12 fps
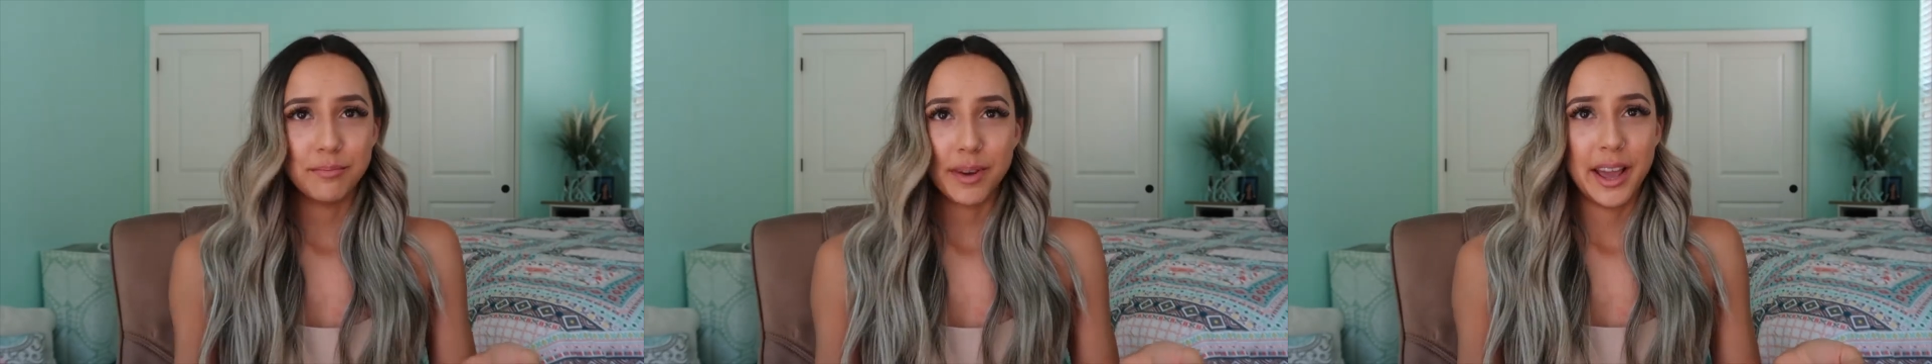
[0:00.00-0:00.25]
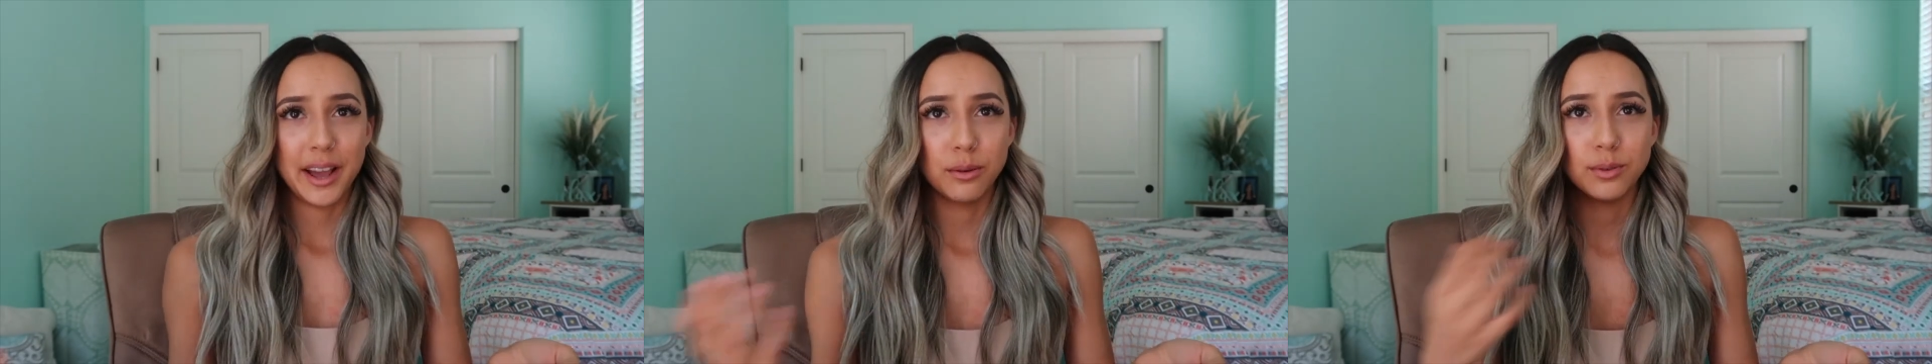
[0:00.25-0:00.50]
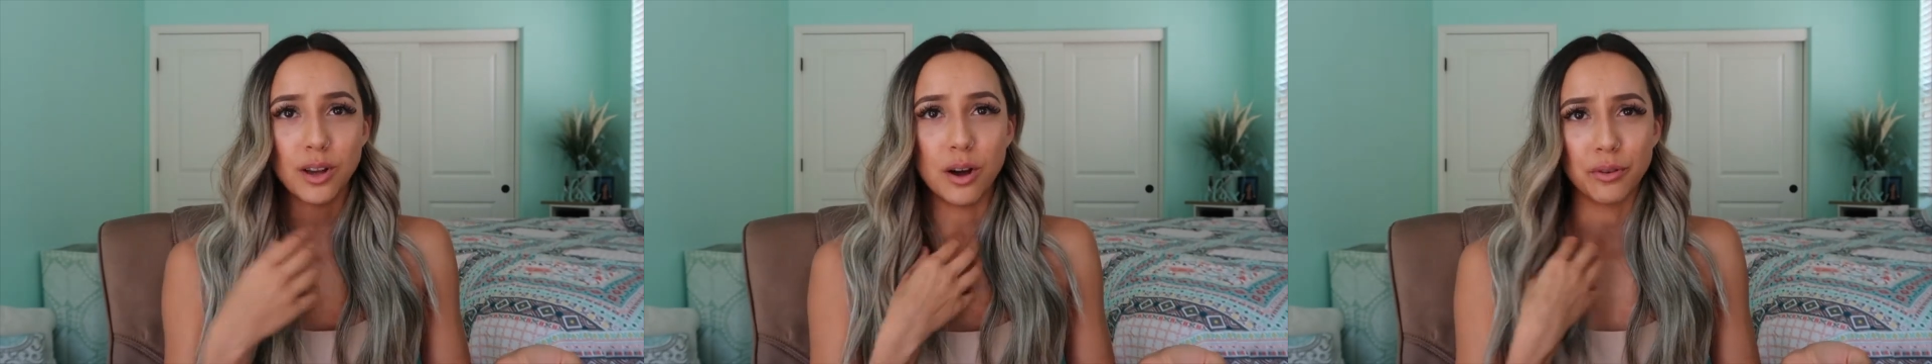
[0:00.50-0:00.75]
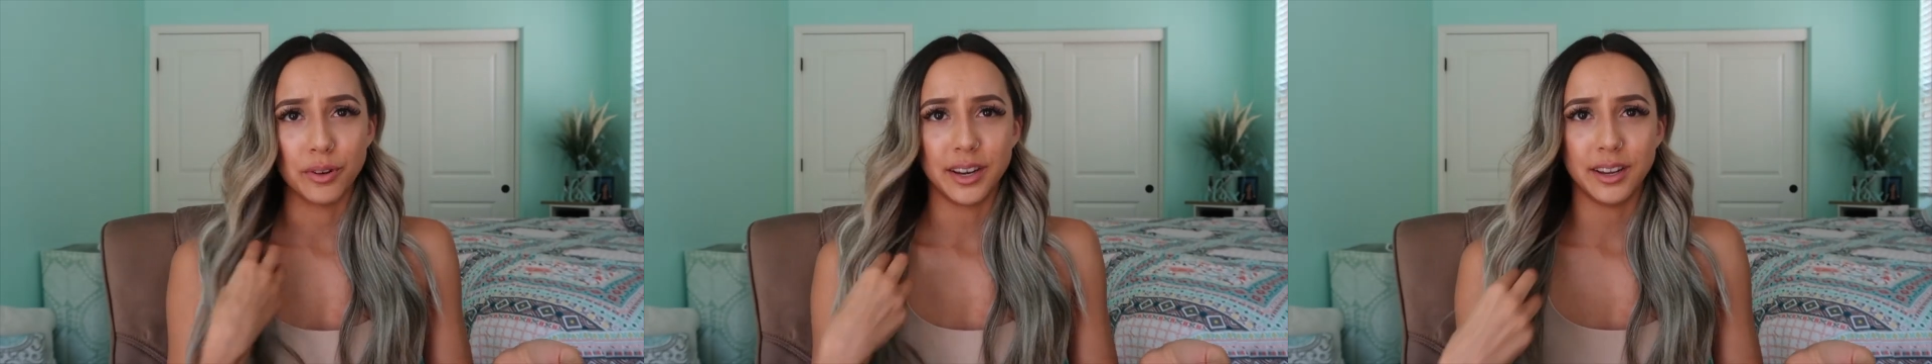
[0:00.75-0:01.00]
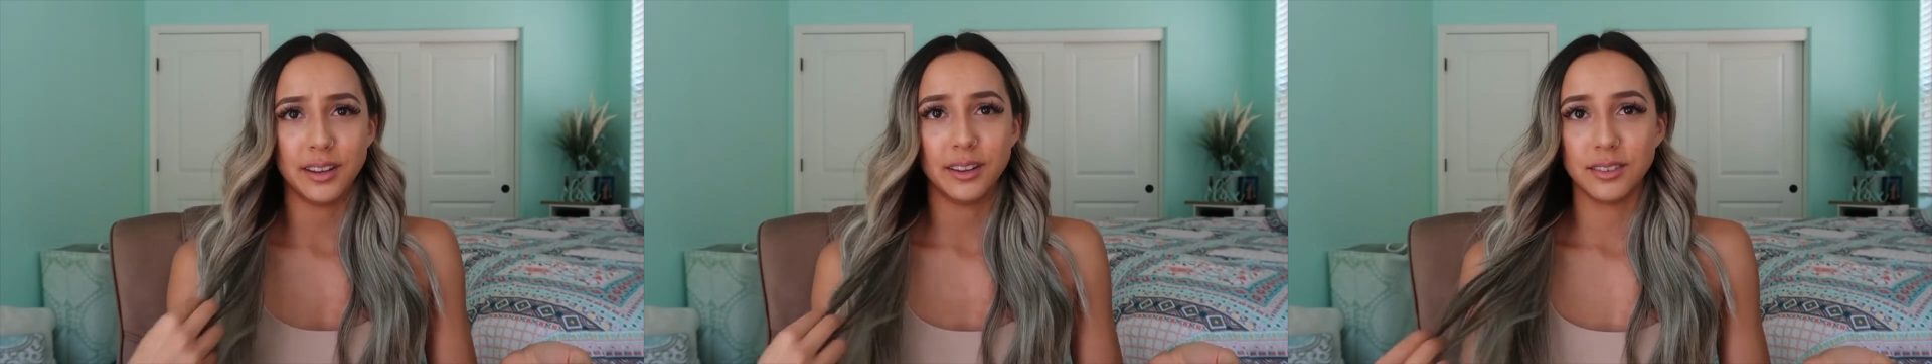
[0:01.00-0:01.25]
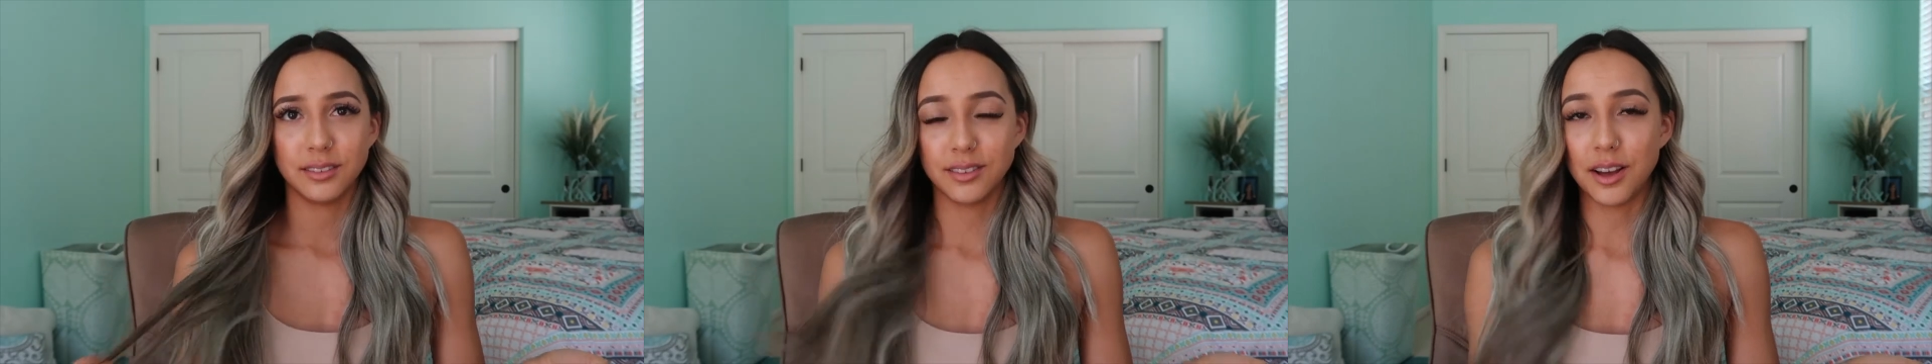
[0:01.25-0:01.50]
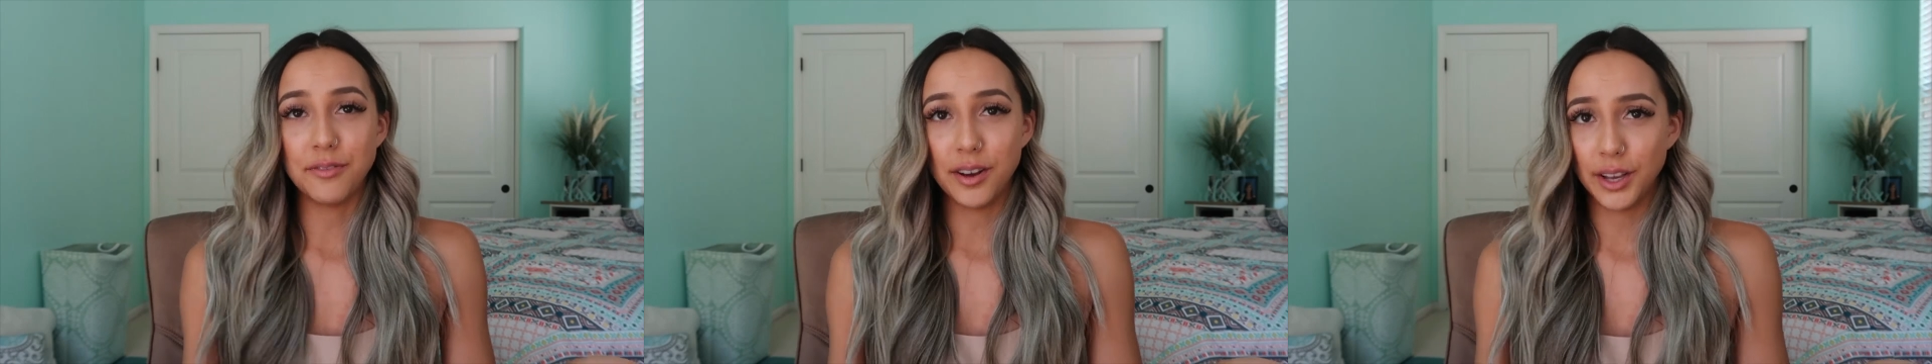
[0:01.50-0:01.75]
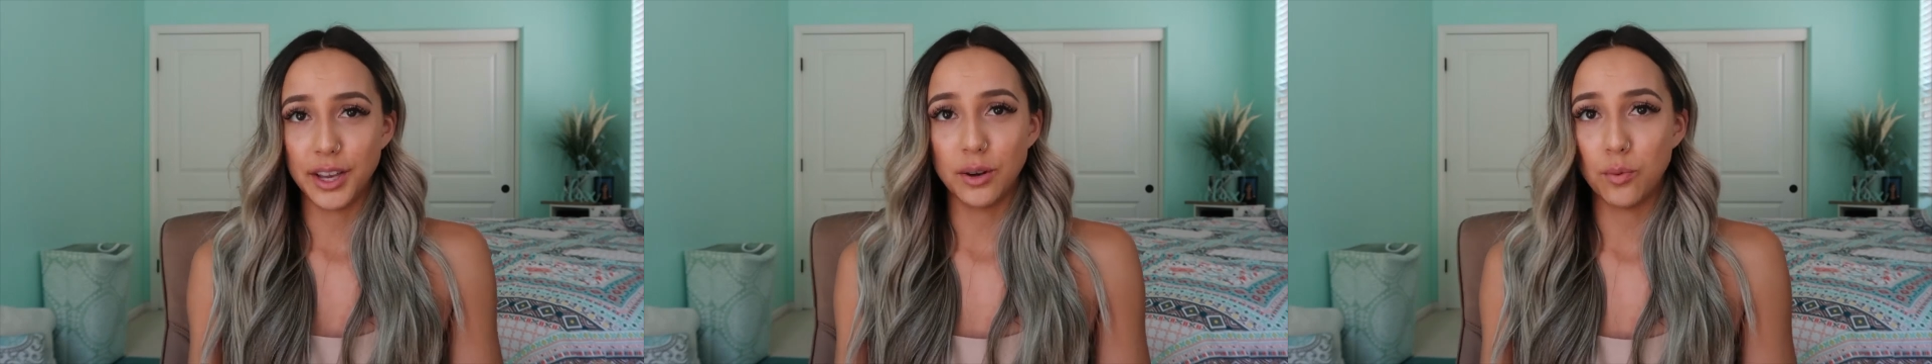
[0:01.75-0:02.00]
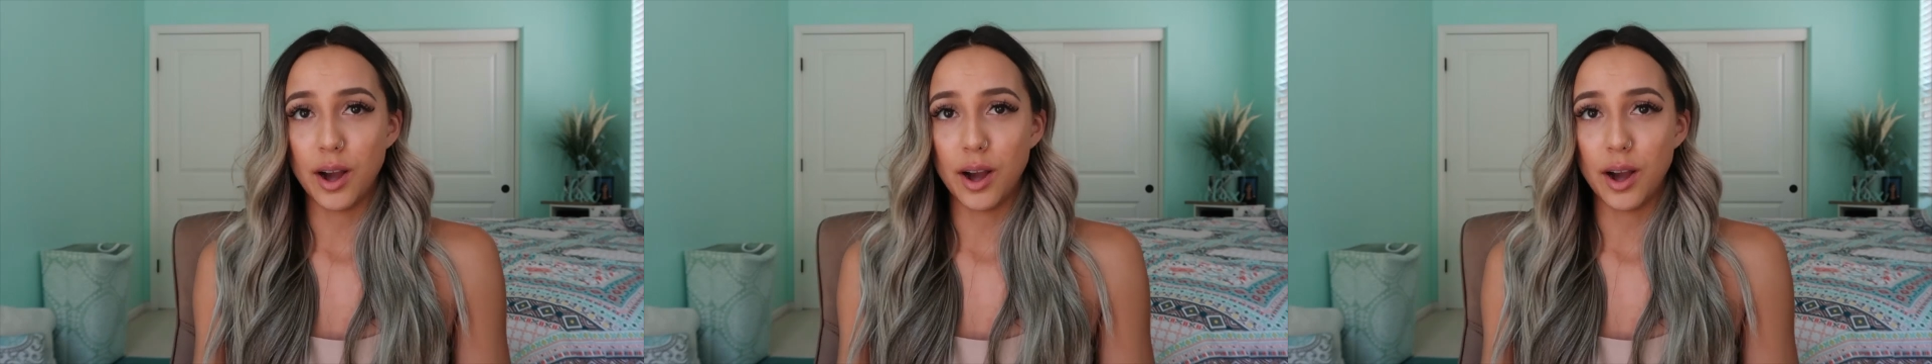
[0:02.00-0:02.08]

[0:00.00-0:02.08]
my hair was already a funky and